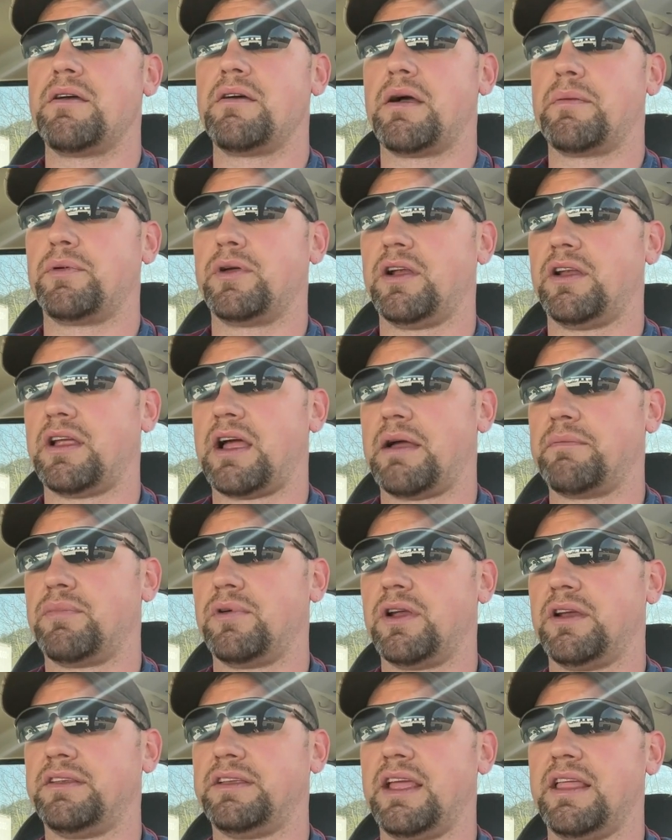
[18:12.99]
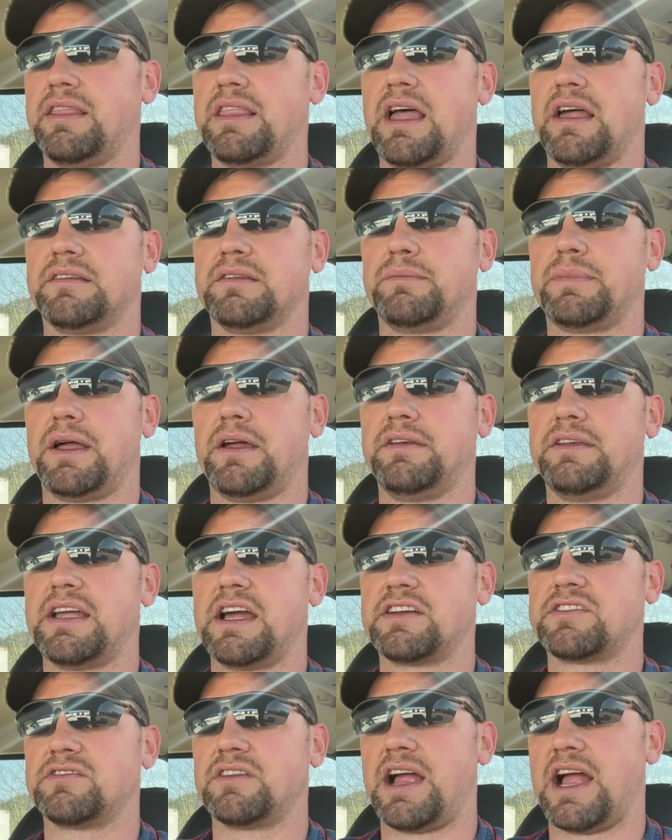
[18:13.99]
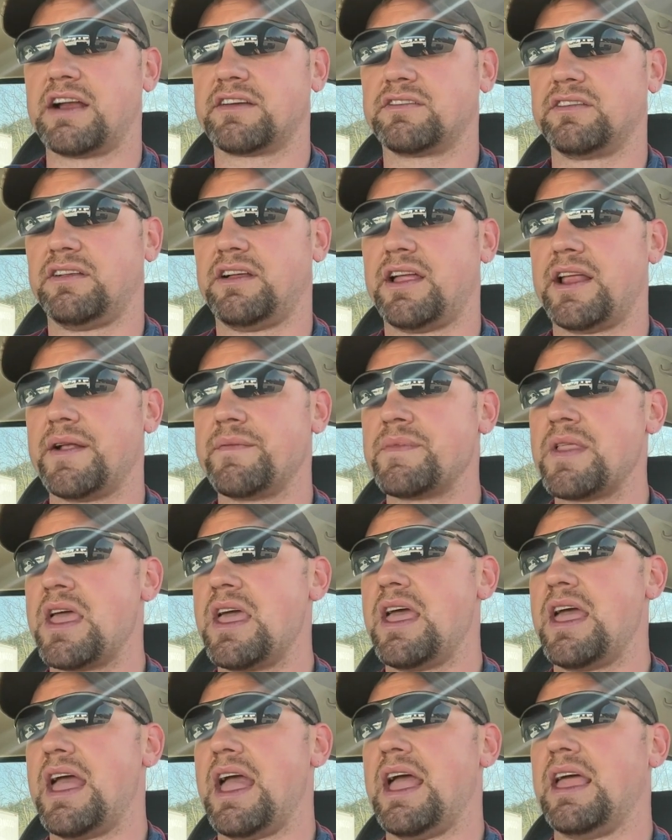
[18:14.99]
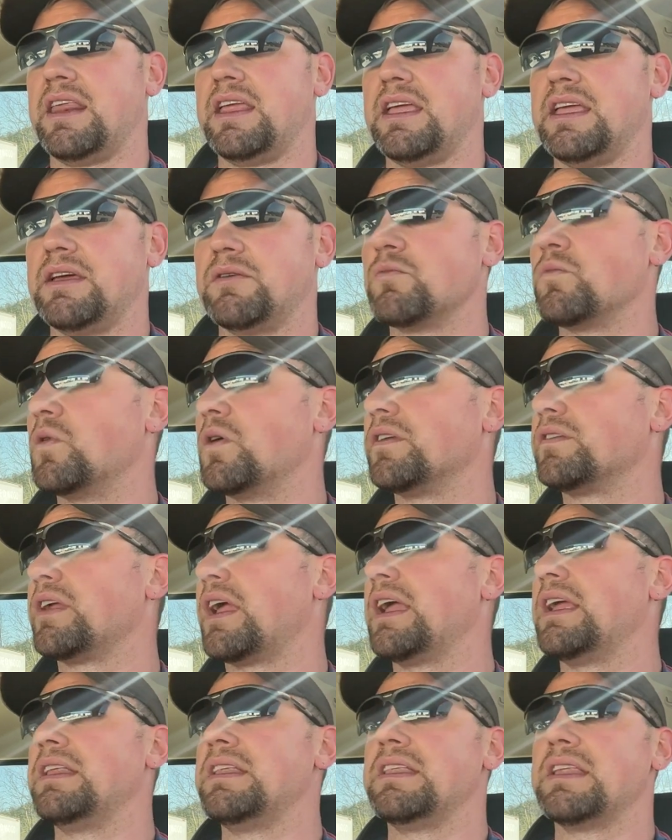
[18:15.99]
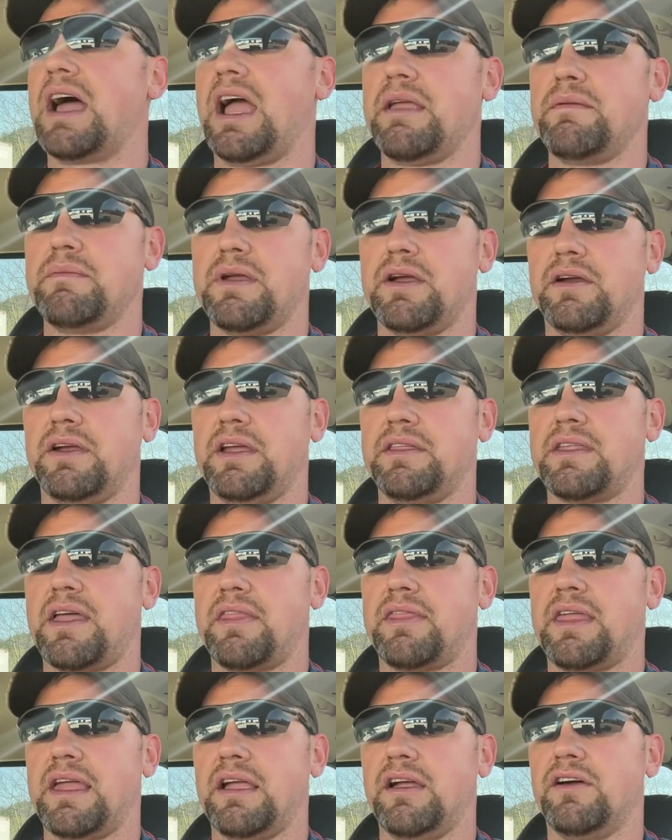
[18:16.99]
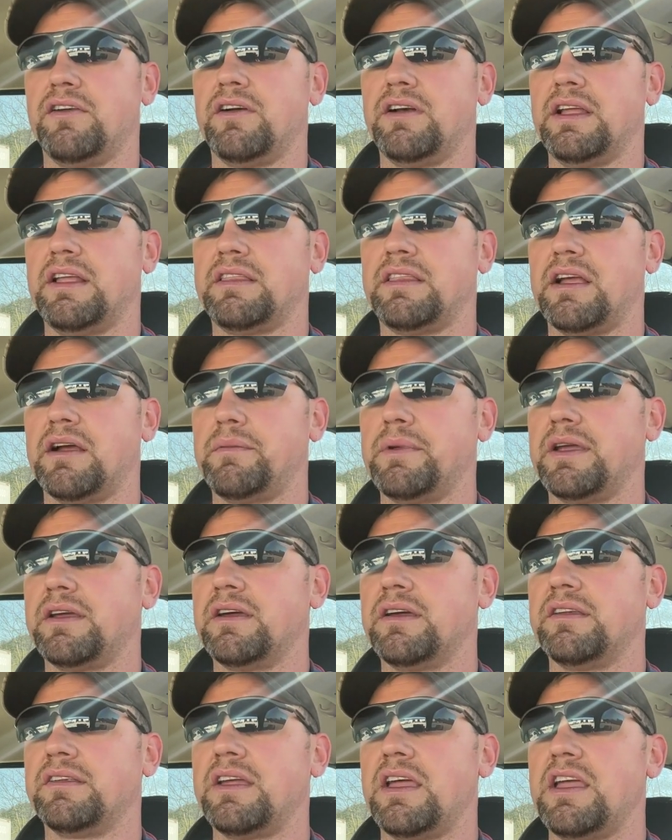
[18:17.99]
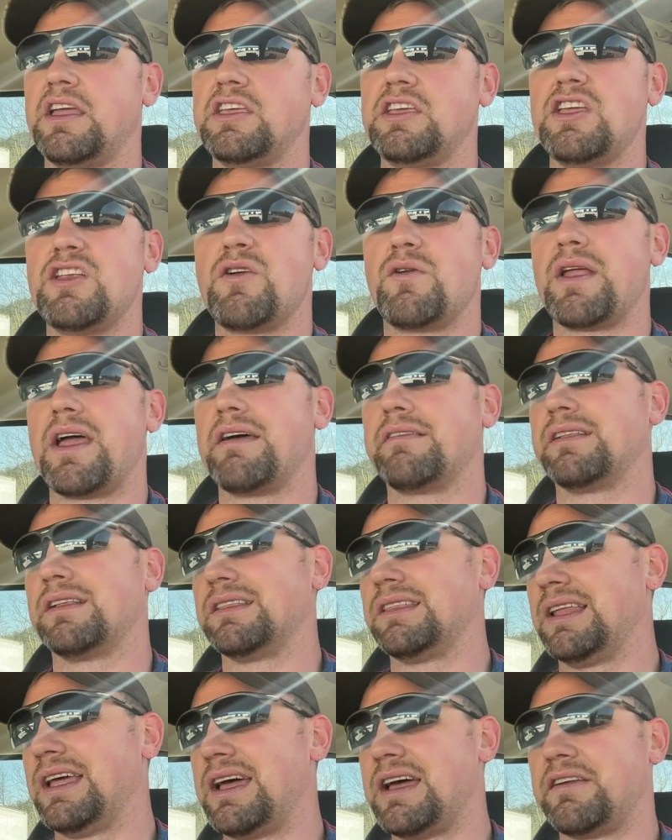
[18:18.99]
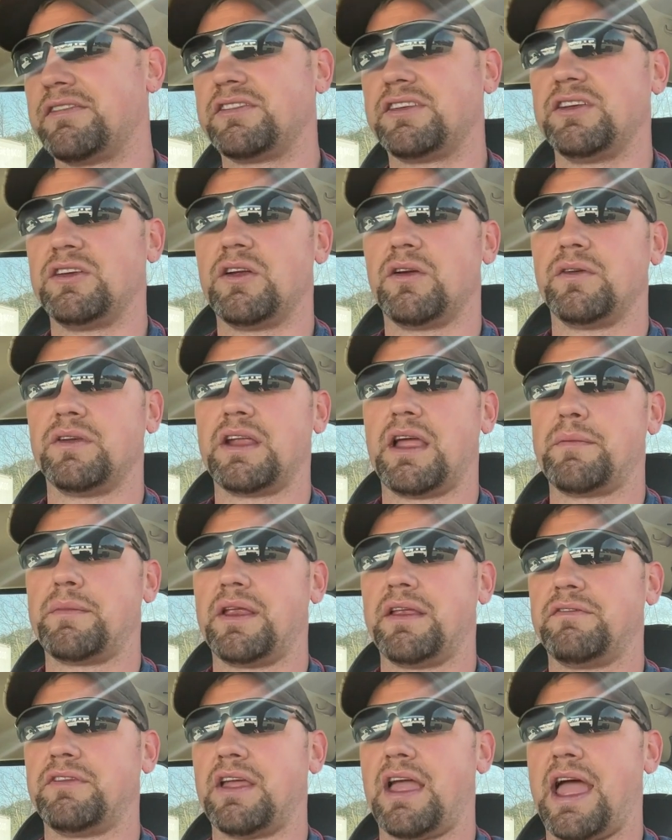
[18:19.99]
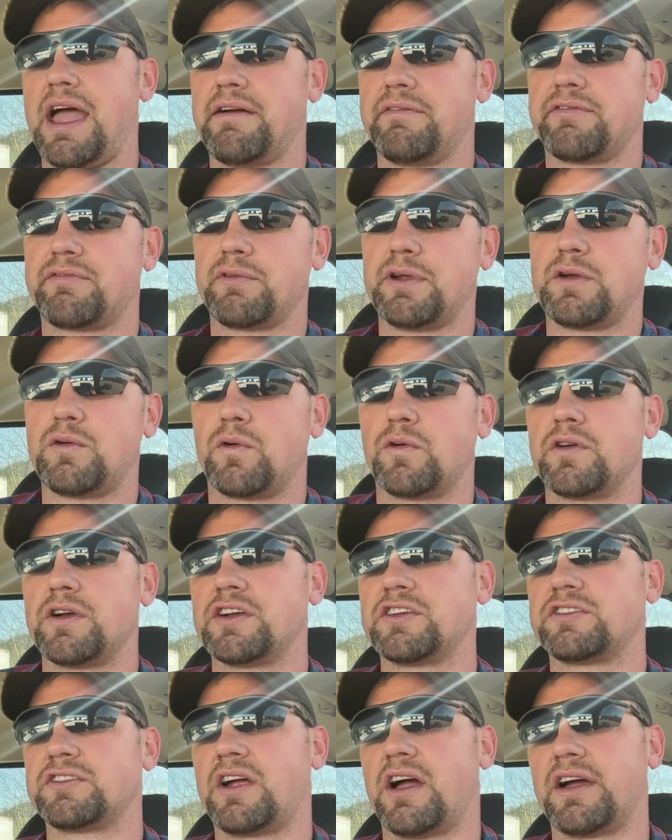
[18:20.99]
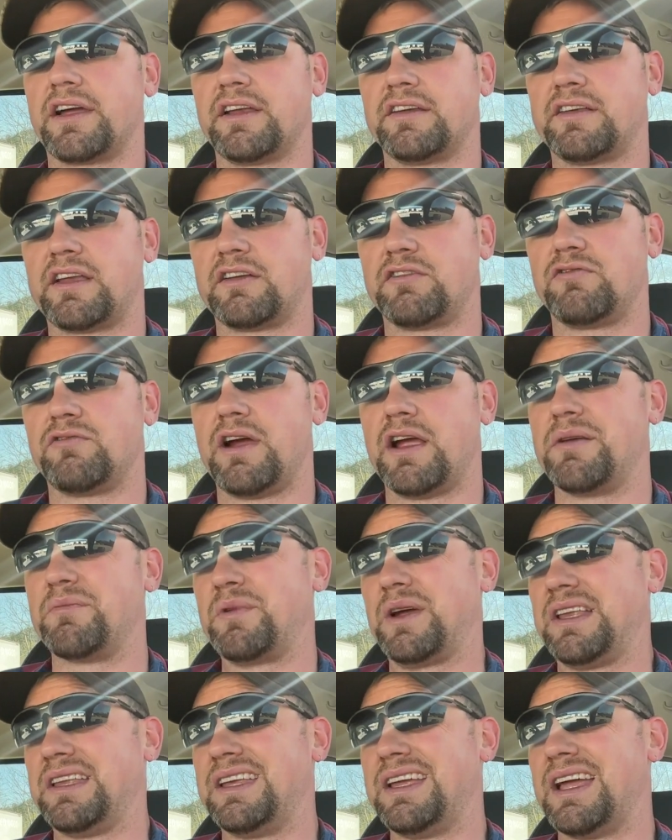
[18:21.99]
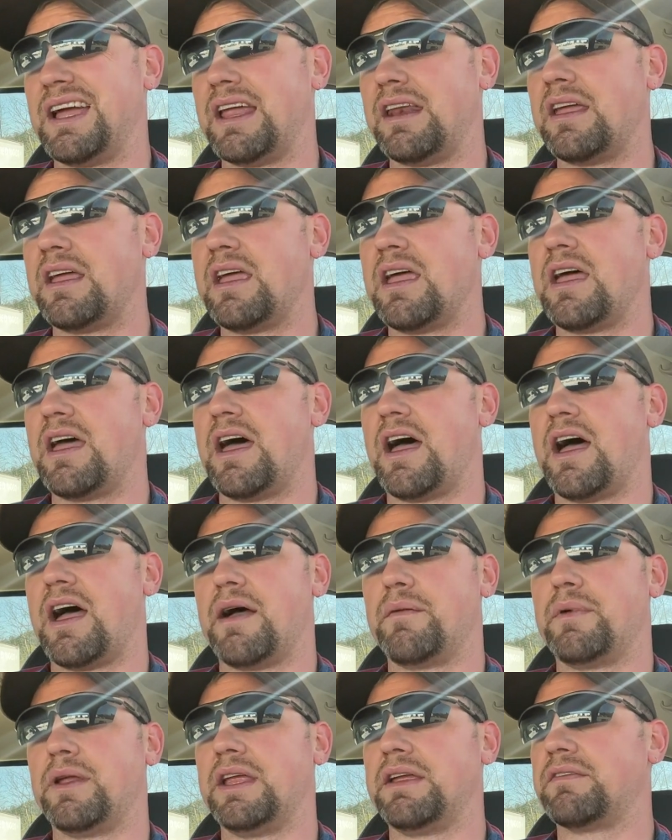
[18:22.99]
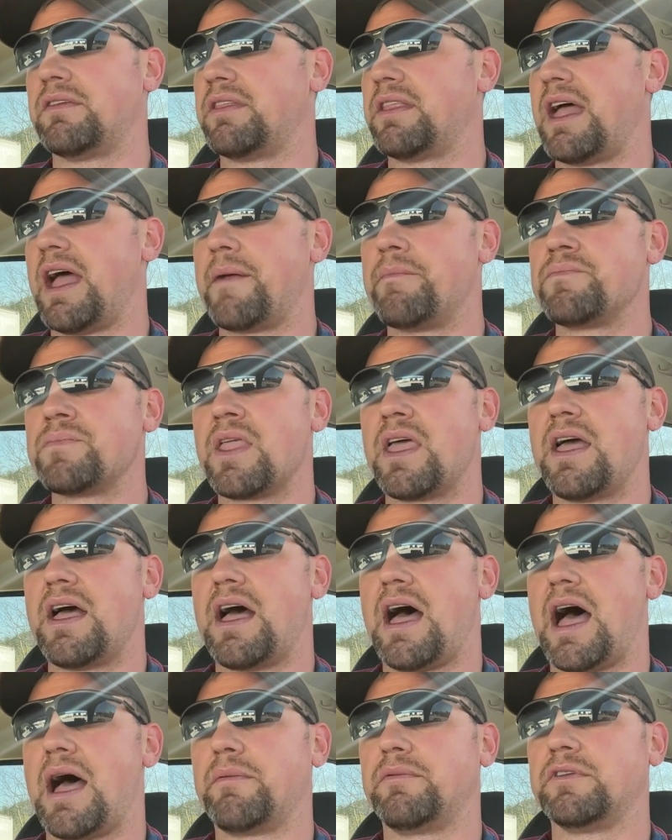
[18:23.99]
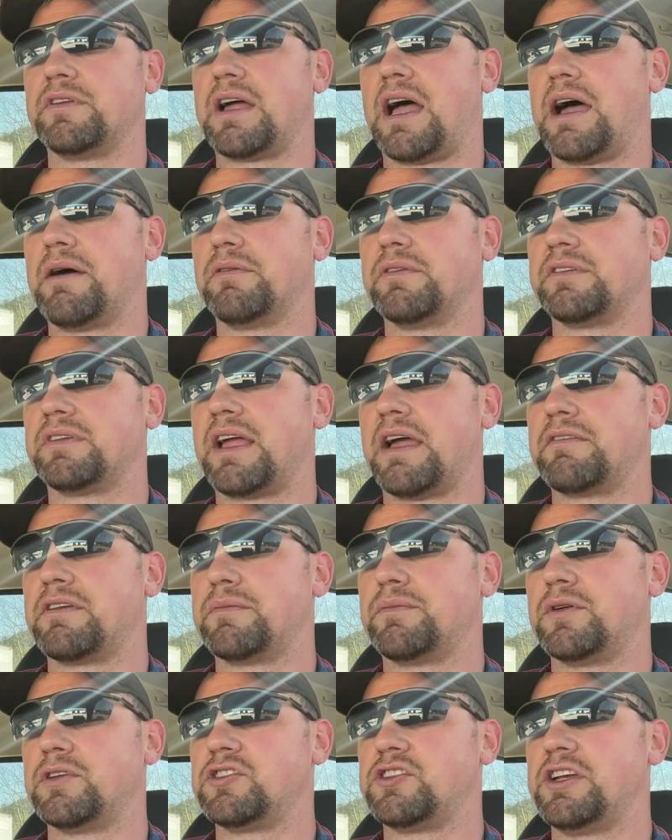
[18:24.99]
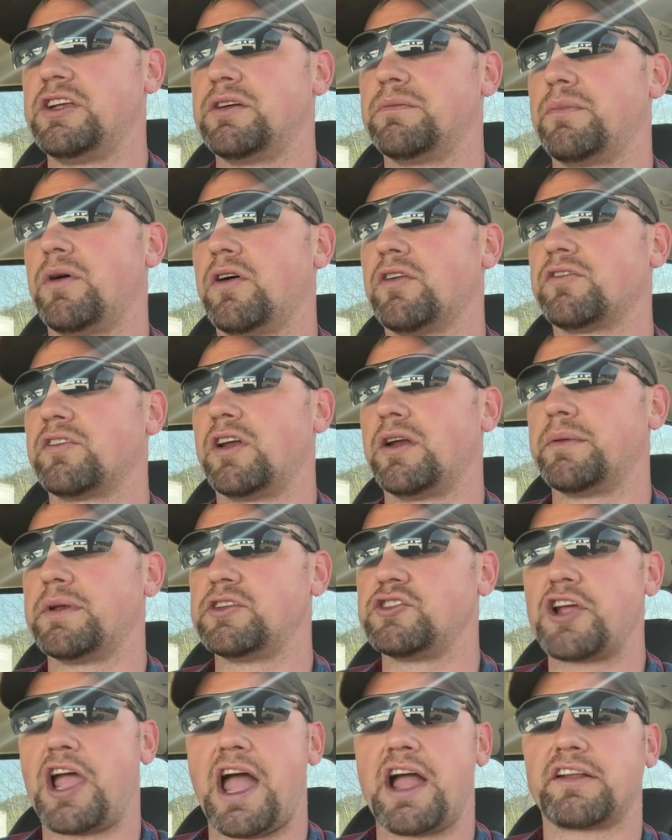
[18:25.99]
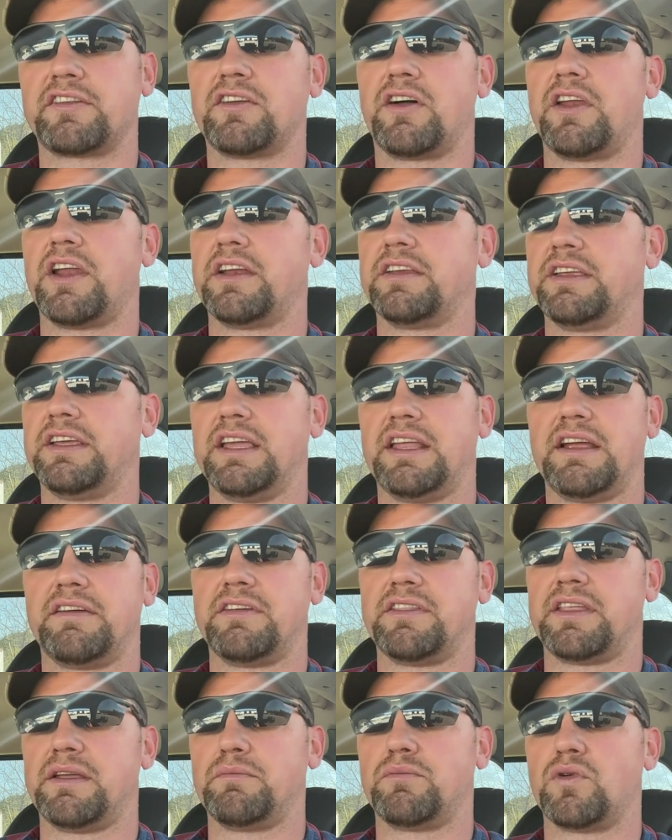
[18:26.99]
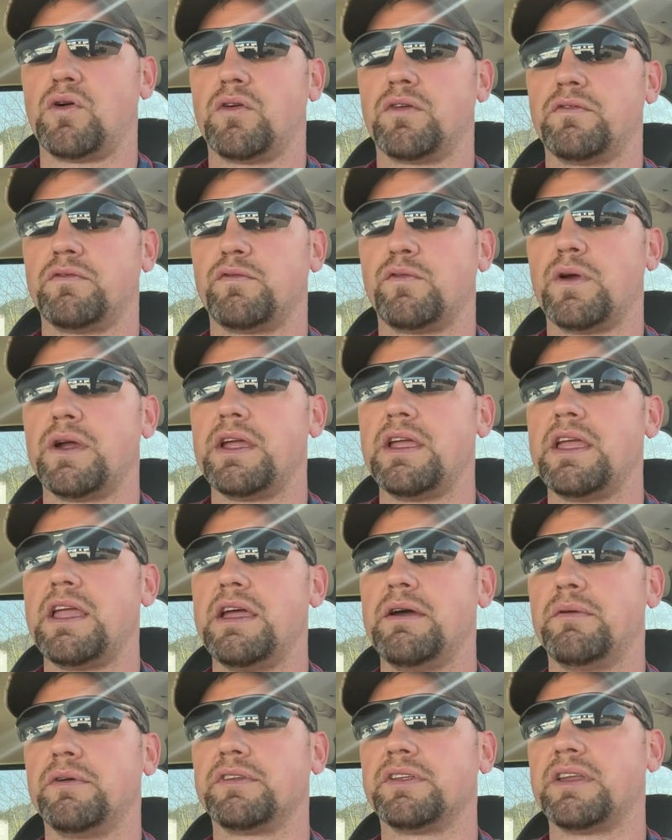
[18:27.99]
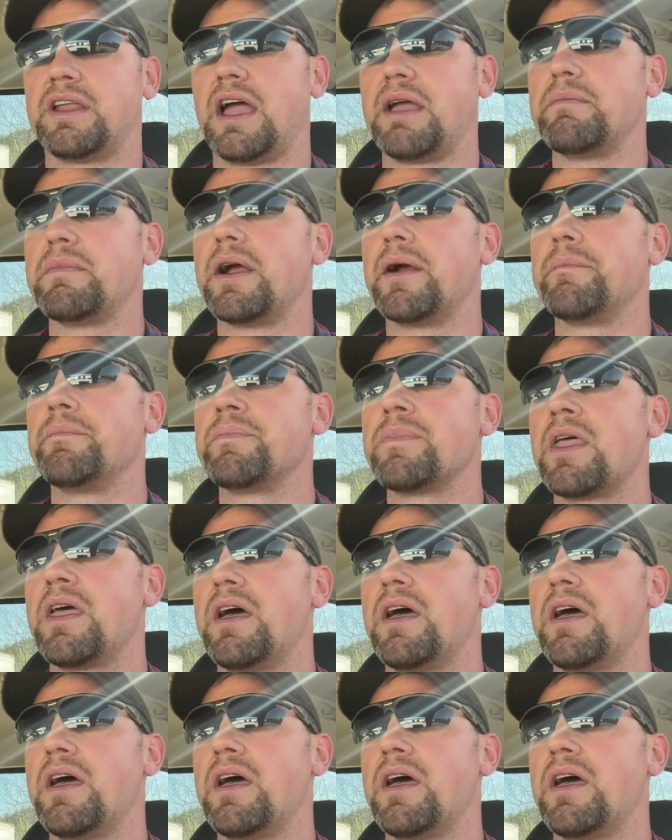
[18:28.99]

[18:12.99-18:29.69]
I put a 10,000 pound Dexter axle on it, and it was a nightmare getting that thing underneath there because you don't have the lifts. If you have 3/4 inch sockets, that's great, and we did. But even that, I was having to put cheater bars on them and jacks on it to get everything broken free. It was a nightmare.